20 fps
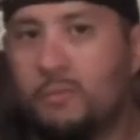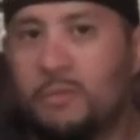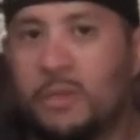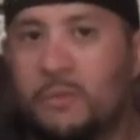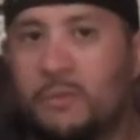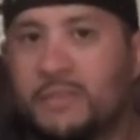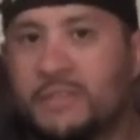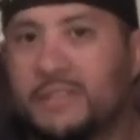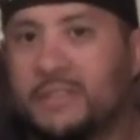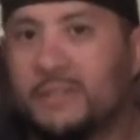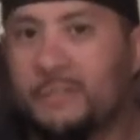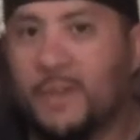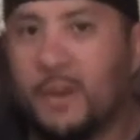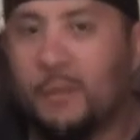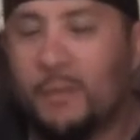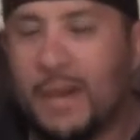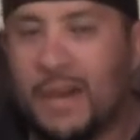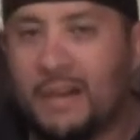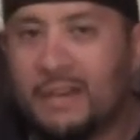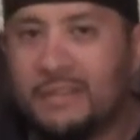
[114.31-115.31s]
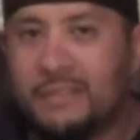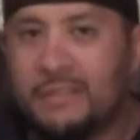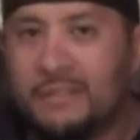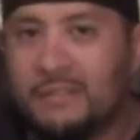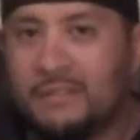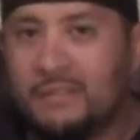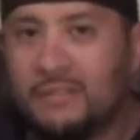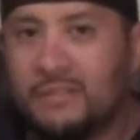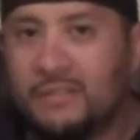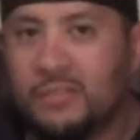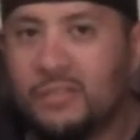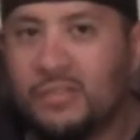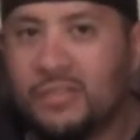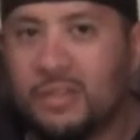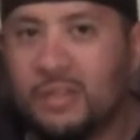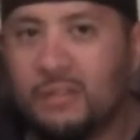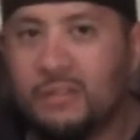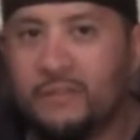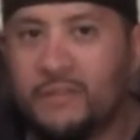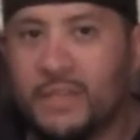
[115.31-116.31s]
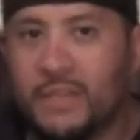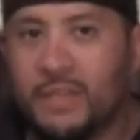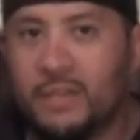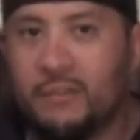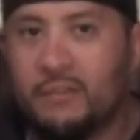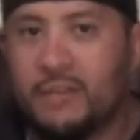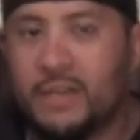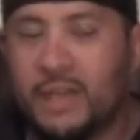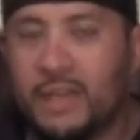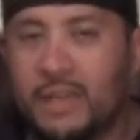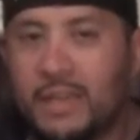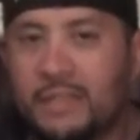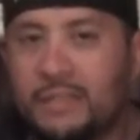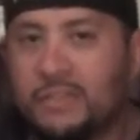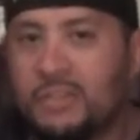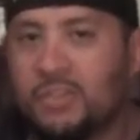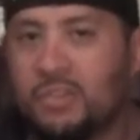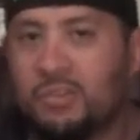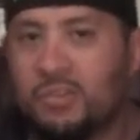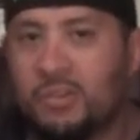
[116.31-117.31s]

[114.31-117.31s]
we went to the mailbox to start the video, and I'd like to show